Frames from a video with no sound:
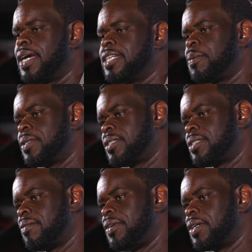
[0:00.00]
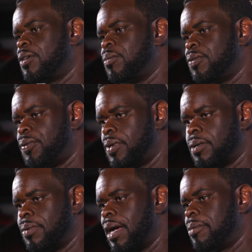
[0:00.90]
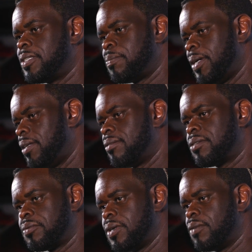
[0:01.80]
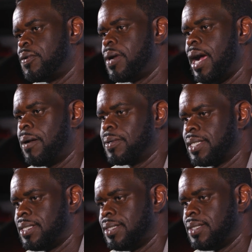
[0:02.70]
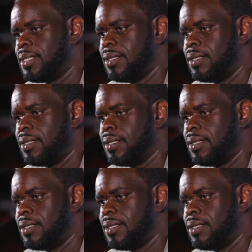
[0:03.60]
If you guys purchased a vehicle before, you've probably spent 3 or 4 hours in the